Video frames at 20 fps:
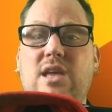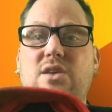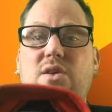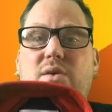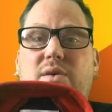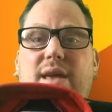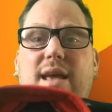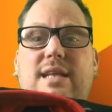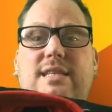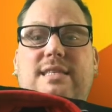
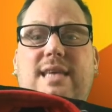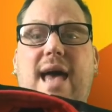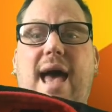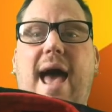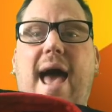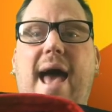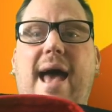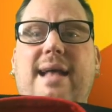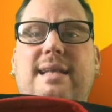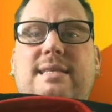You get to
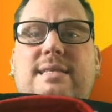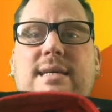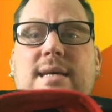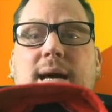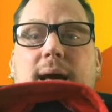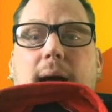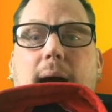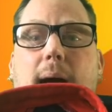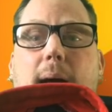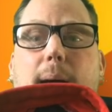add
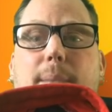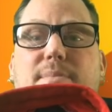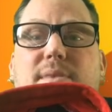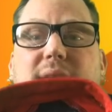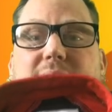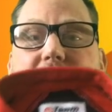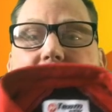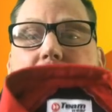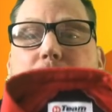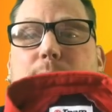
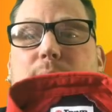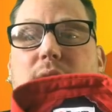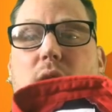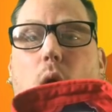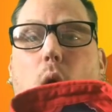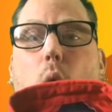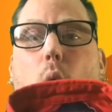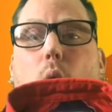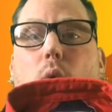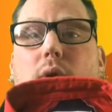your name in
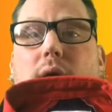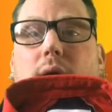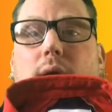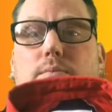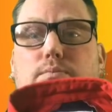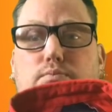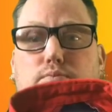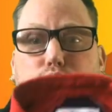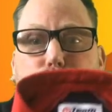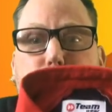all
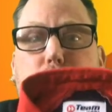the